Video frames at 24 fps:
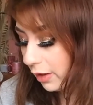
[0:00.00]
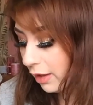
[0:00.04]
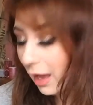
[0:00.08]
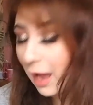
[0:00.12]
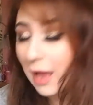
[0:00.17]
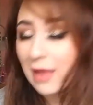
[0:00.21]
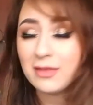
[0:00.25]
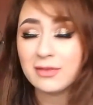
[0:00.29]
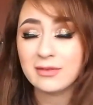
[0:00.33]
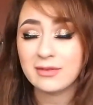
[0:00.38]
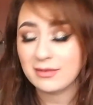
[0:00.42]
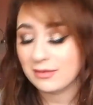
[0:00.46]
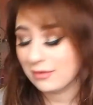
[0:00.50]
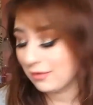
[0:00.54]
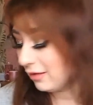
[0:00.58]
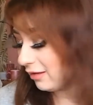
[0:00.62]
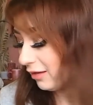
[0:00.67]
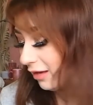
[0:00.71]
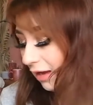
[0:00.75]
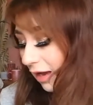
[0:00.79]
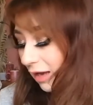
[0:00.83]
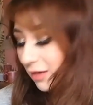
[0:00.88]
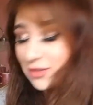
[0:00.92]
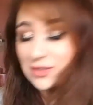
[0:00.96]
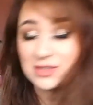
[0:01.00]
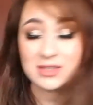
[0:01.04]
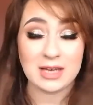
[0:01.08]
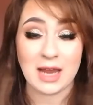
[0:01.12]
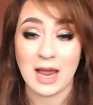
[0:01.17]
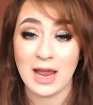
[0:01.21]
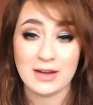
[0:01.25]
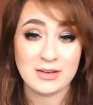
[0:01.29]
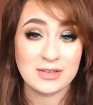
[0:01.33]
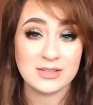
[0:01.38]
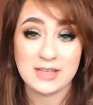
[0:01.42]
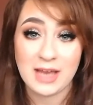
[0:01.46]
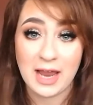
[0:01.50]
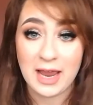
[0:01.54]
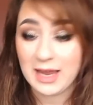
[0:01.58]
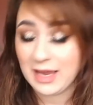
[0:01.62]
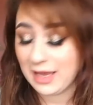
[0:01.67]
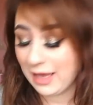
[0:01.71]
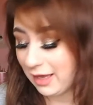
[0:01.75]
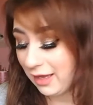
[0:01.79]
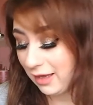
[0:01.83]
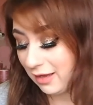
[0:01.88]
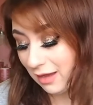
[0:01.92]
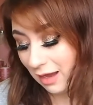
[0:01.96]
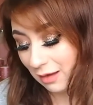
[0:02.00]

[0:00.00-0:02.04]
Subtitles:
and I just hate it.